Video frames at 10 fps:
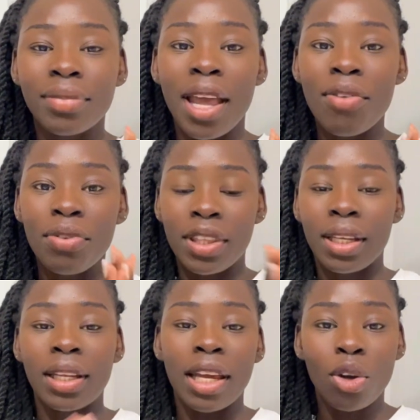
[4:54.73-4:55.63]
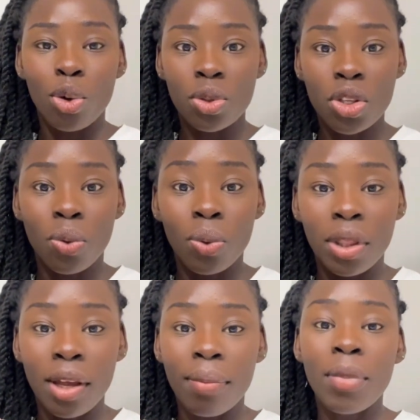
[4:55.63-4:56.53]
everything like goes through
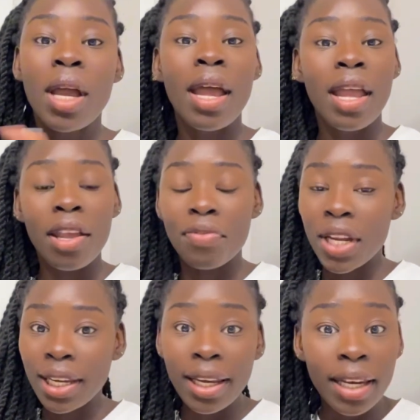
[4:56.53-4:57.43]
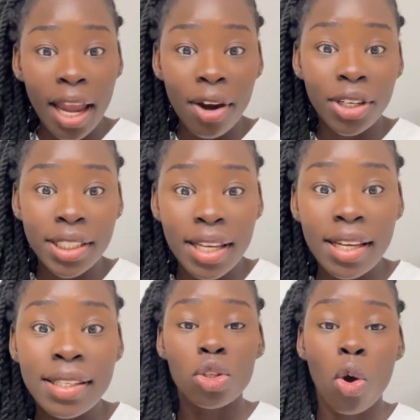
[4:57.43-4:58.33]
them. Even
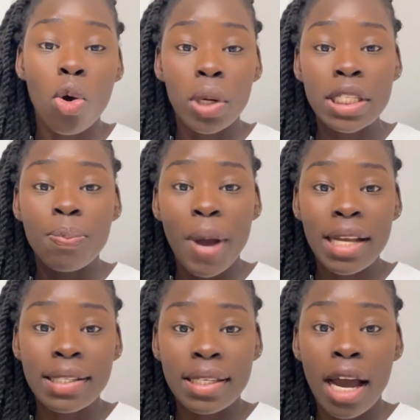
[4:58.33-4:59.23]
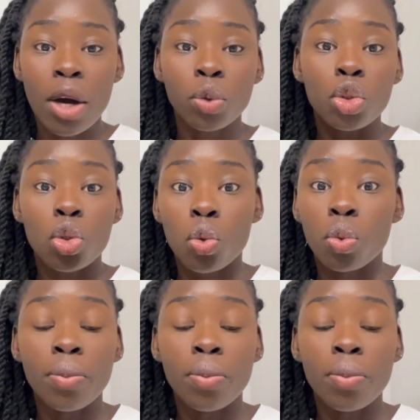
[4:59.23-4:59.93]
inheritance always passed down to